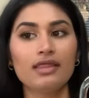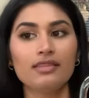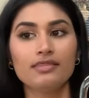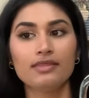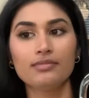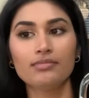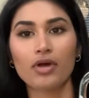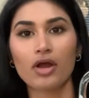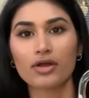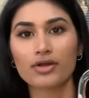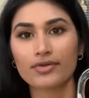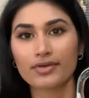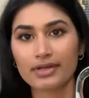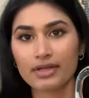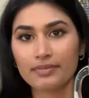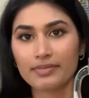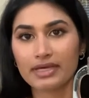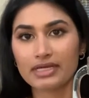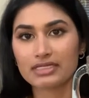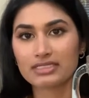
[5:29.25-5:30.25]
the
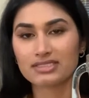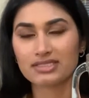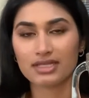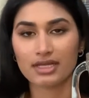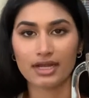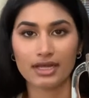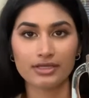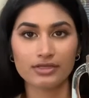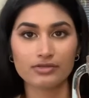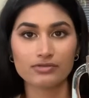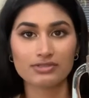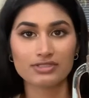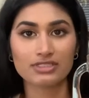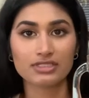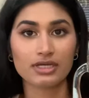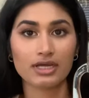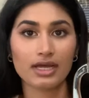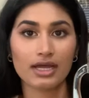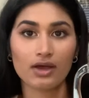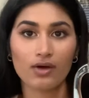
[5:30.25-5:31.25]
margarita mix that I
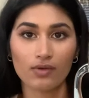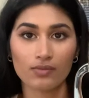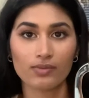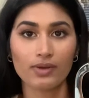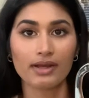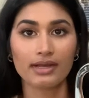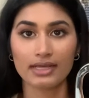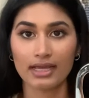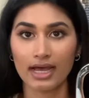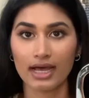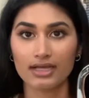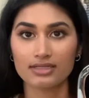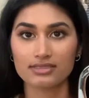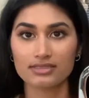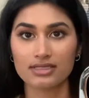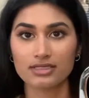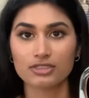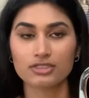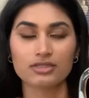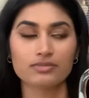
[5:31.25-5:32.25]
used already has
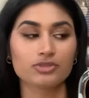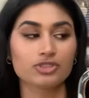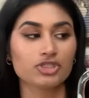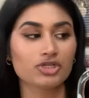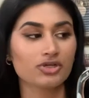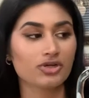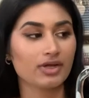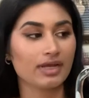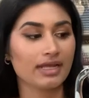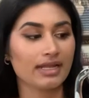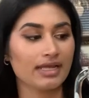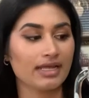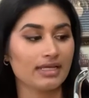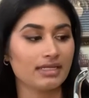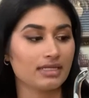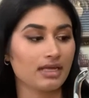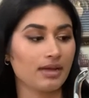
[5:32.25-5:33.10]
some sugar in it,